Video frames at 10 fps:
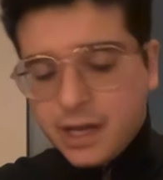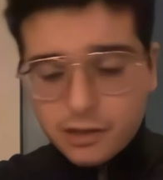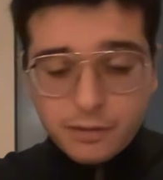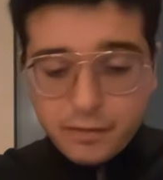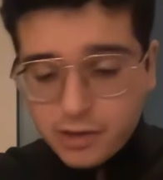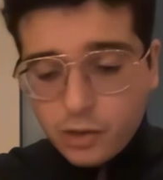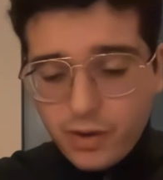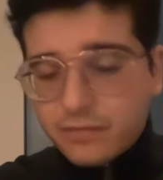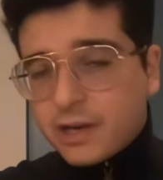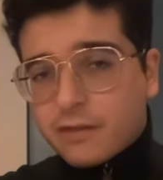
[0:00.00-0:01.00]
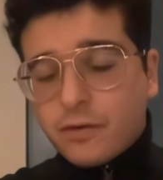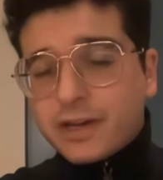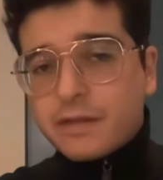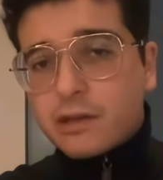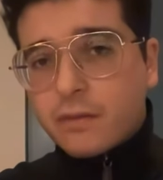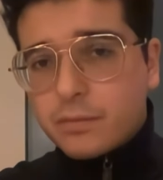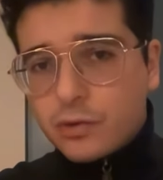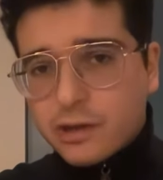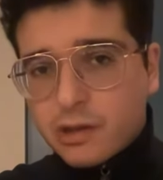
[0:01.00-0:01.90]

So there is no evidence for any of these other books.